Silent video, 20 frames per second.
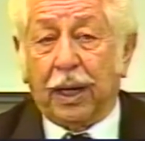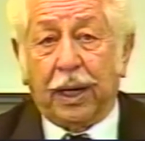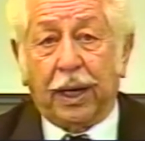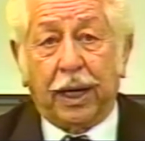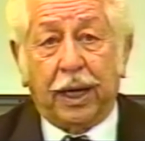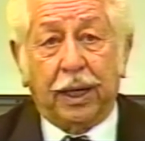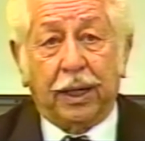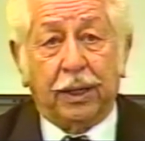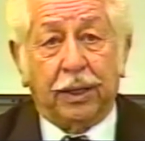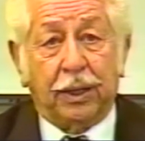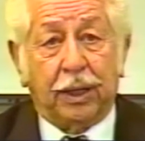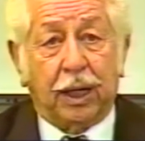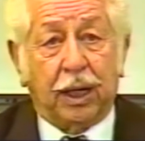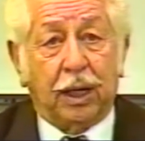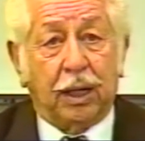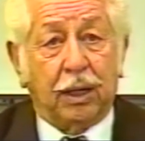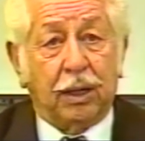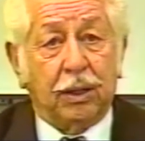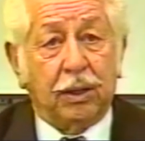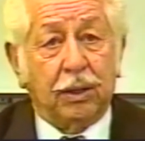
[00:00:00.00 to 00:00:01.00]
and
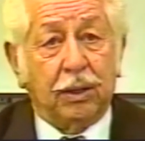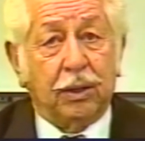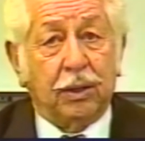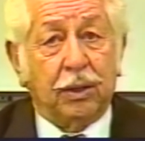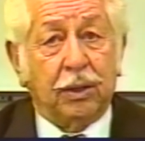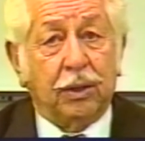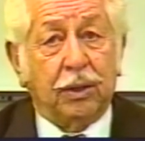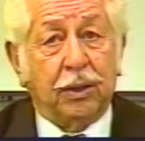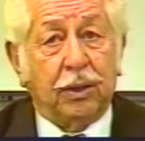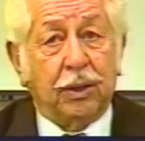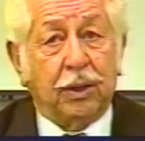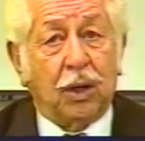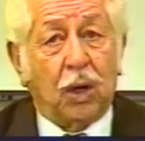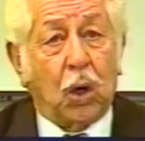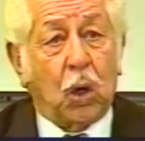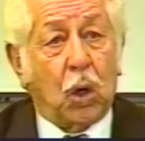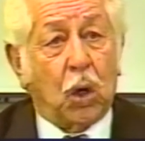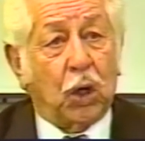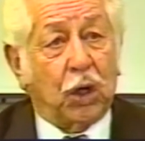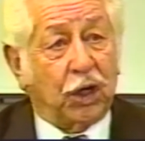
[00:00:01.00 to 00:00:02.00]
uh,
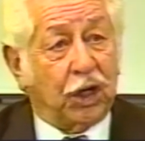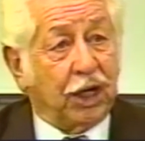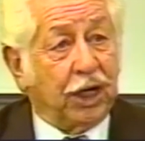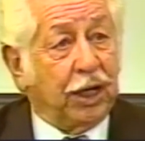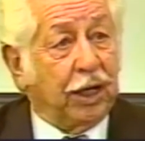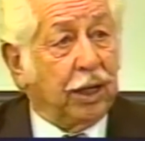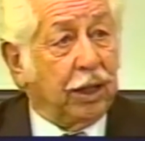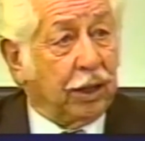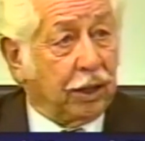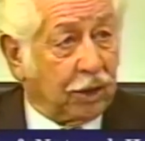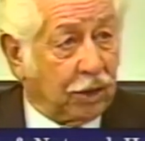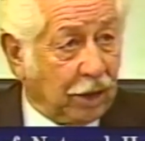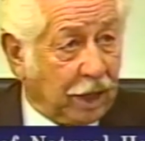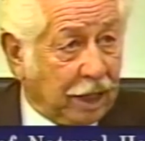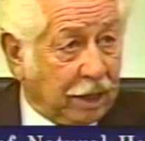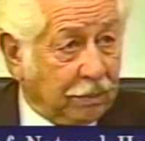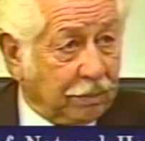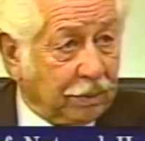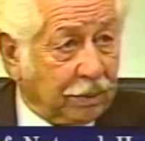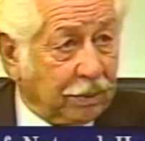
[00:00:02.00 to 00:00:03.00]
Oregon
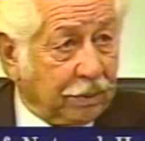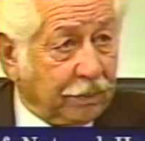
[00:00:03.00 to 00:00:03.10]
grape.